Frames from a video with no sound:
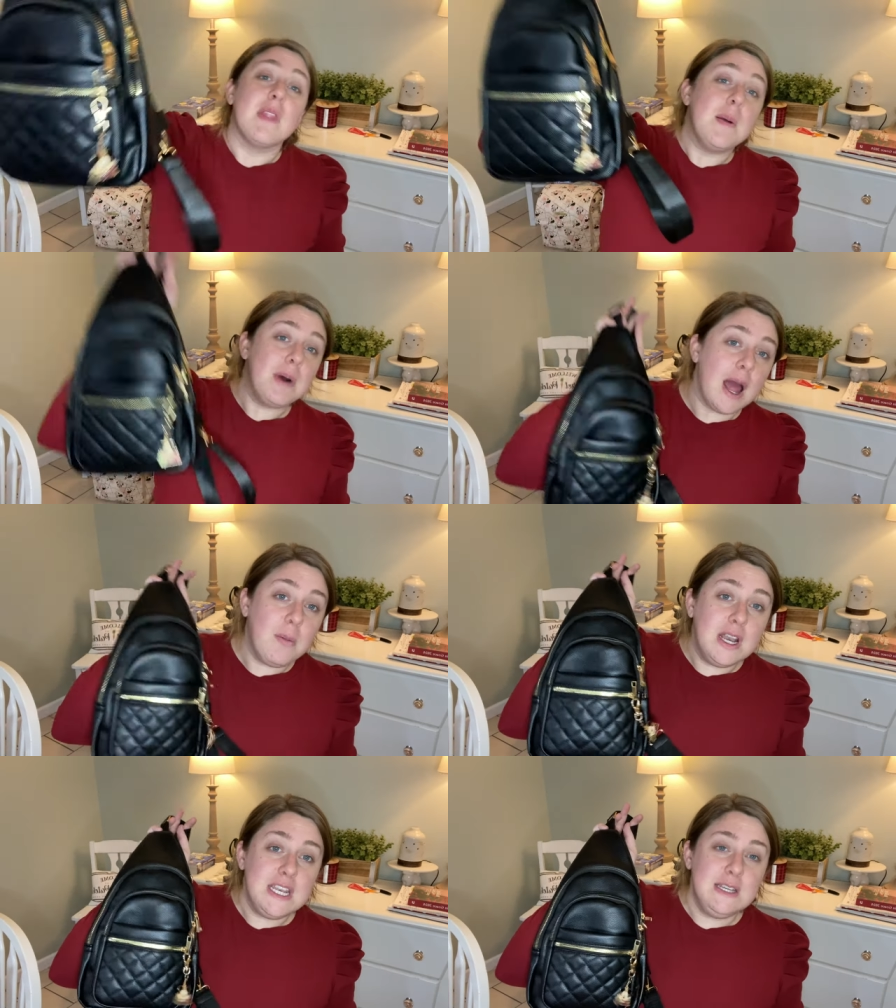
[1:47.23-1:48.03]
But I
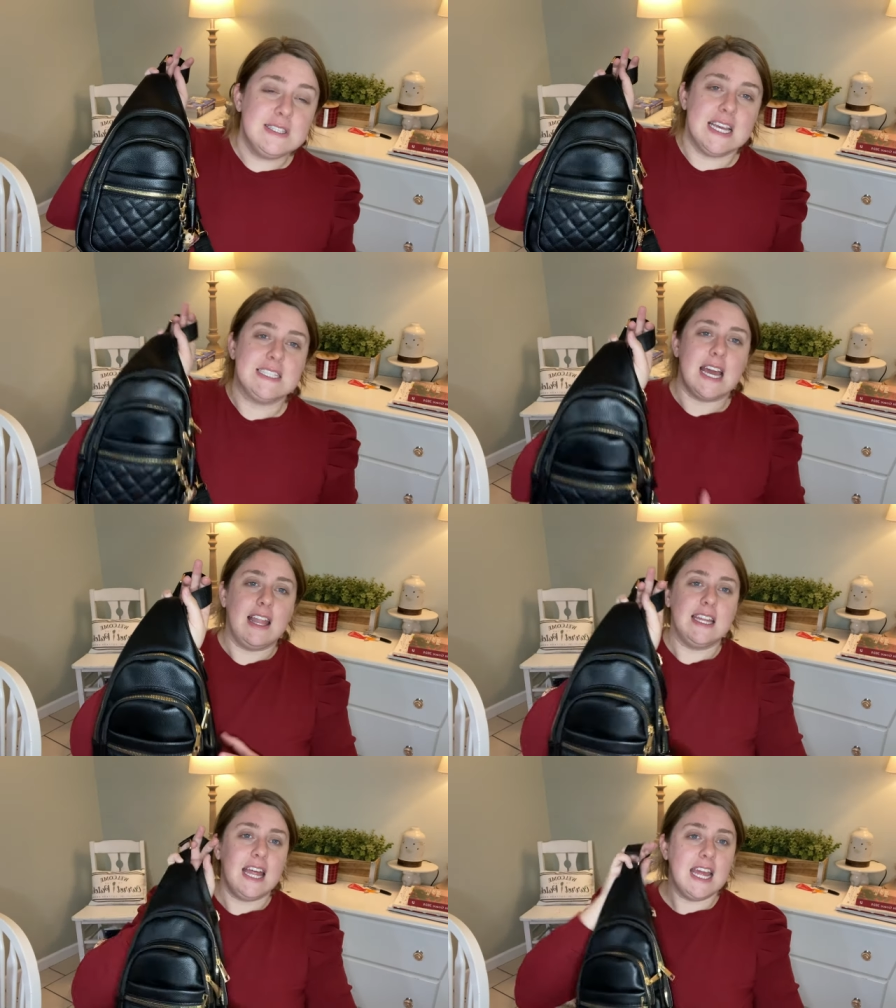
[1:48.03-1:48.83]
wanted to use this. I
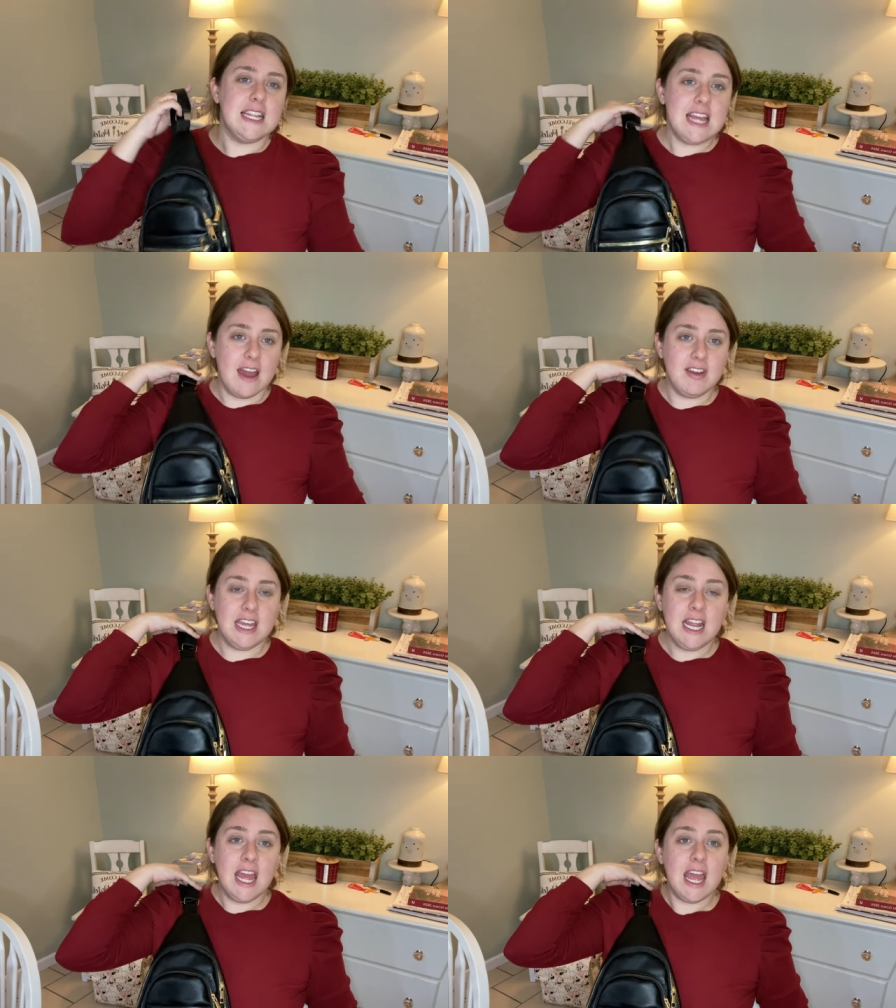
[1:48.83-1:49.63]
like that I can have
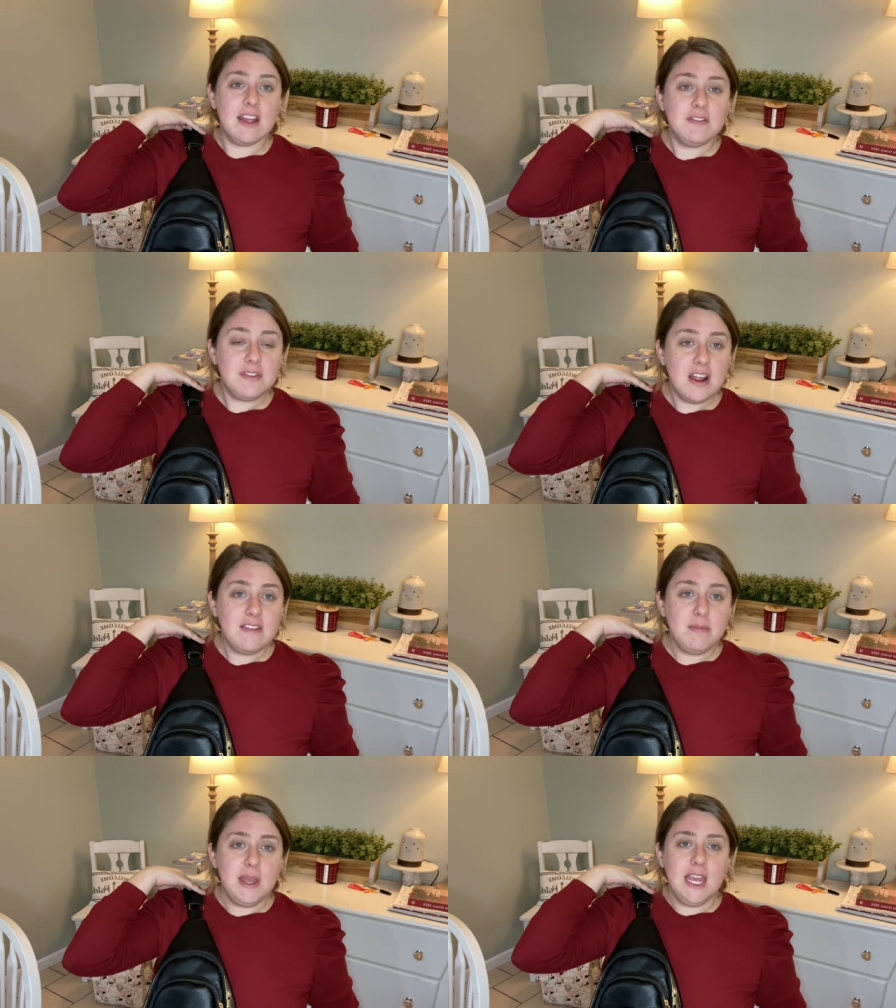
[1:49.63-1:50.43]
it in front
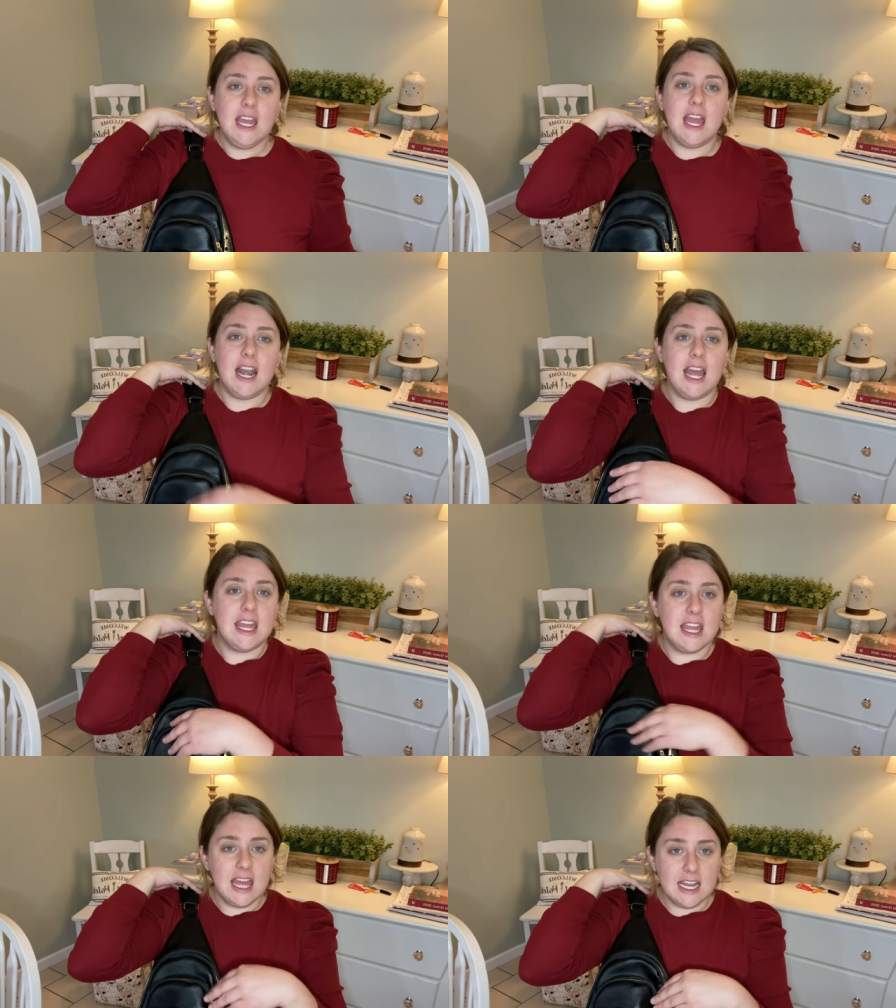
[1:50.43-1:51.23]
of me, and I
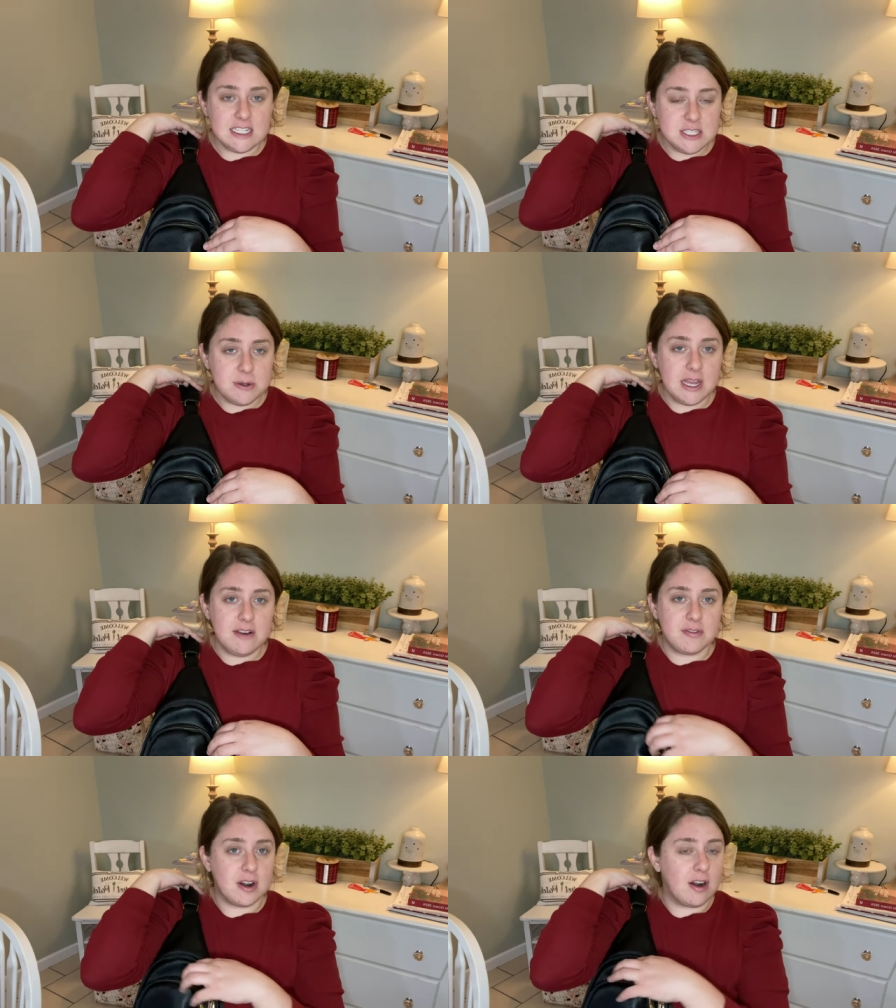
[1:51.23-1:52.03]
can get into
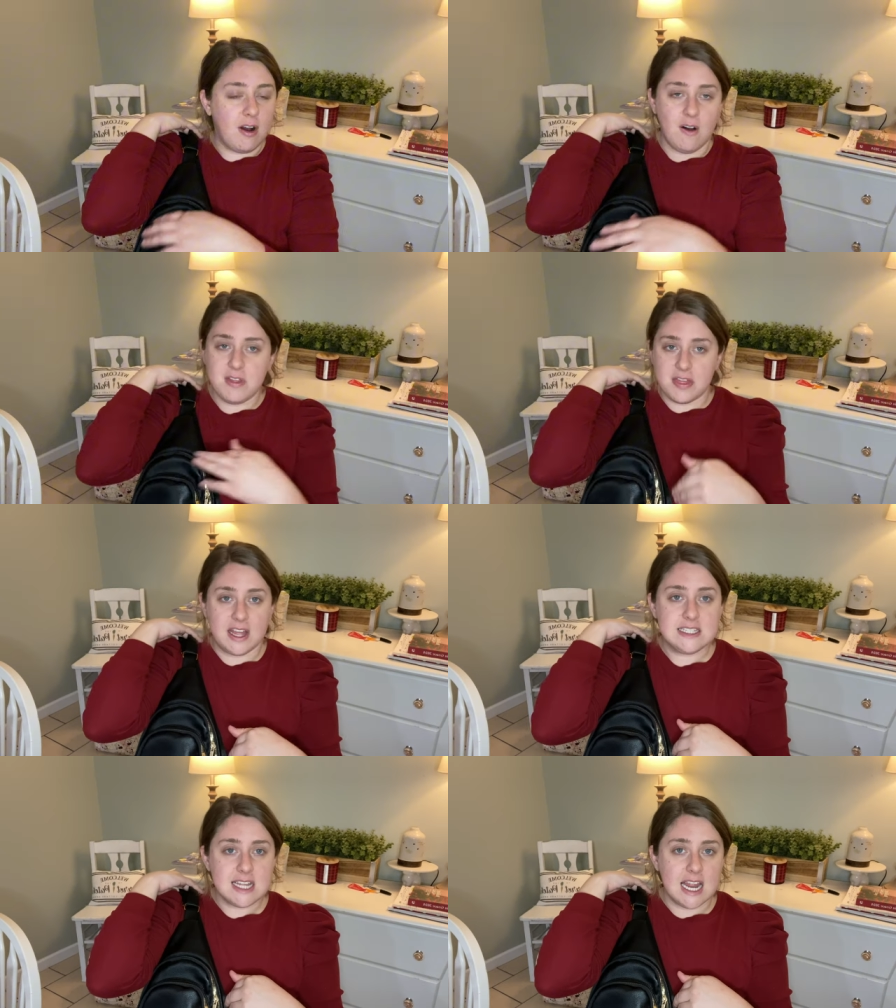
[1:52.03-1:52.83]
it for all the
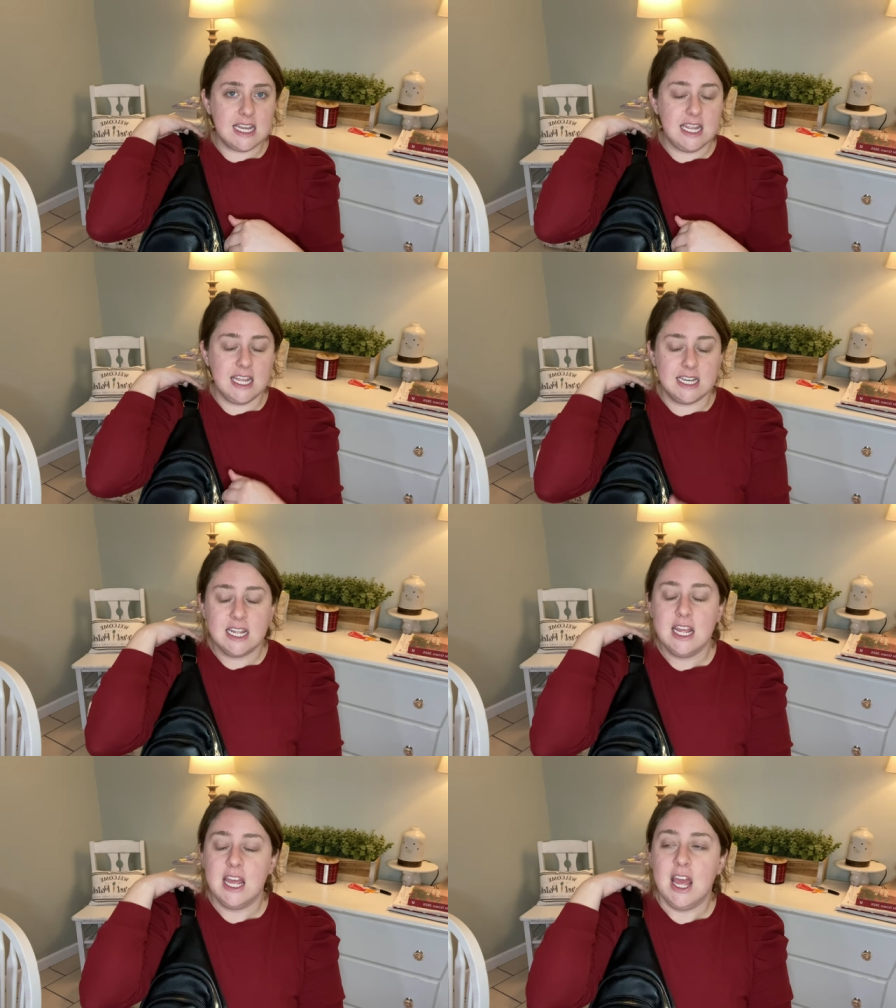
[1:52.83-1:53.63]
things that I need
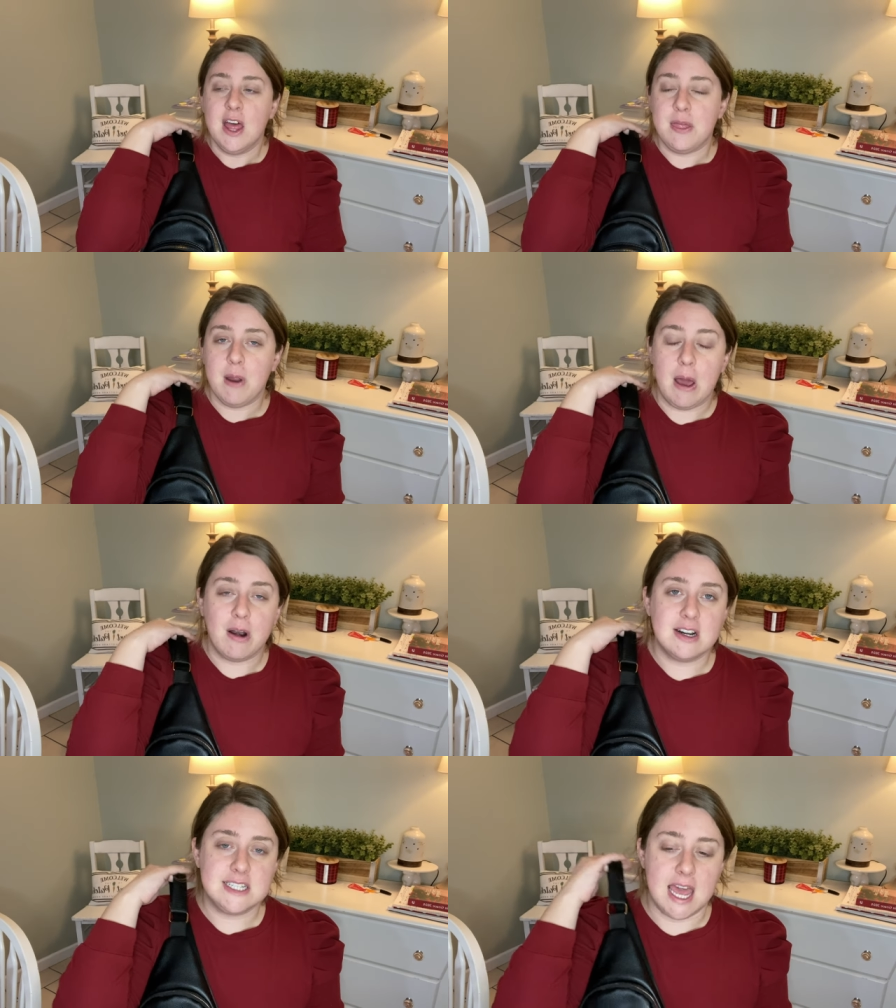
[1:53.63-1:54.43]
throughout
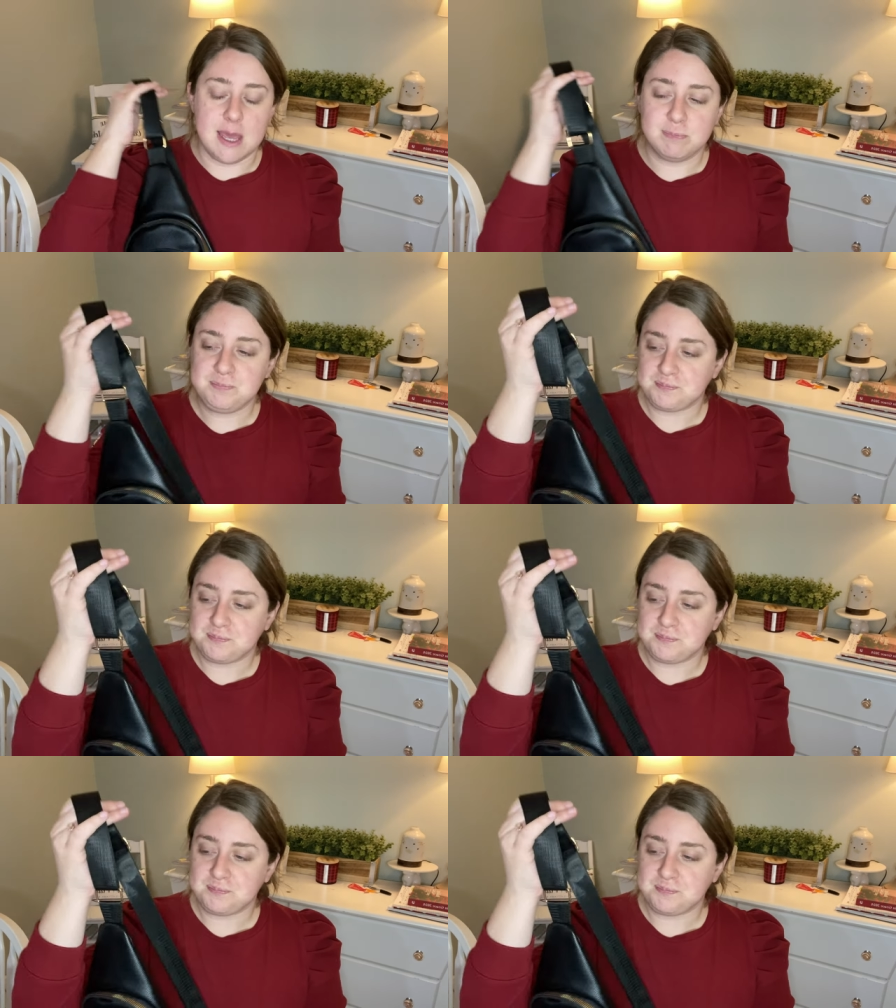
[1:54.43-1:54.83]
our day.